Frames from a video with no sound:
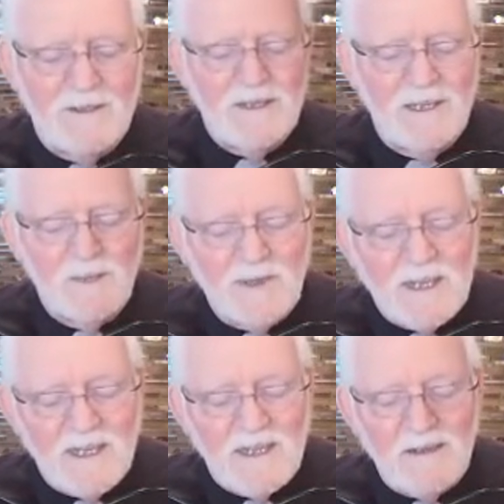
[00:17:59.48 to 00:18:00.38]
In the
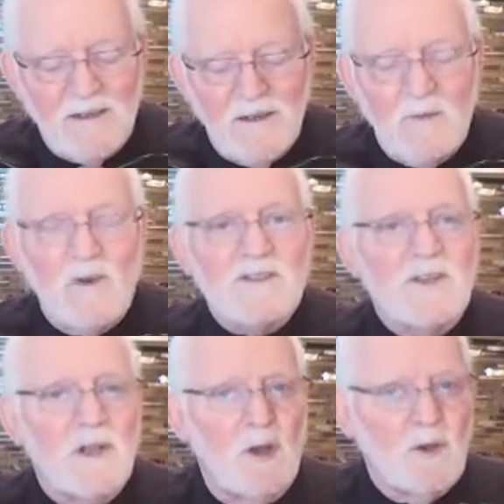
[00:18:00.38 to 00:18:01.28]
beginning was the
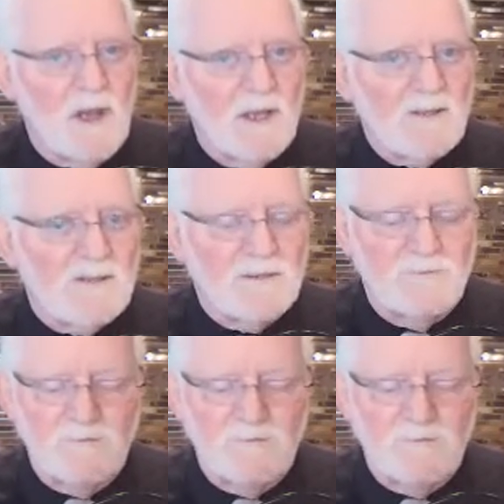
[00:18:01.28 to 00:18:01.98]
Logos.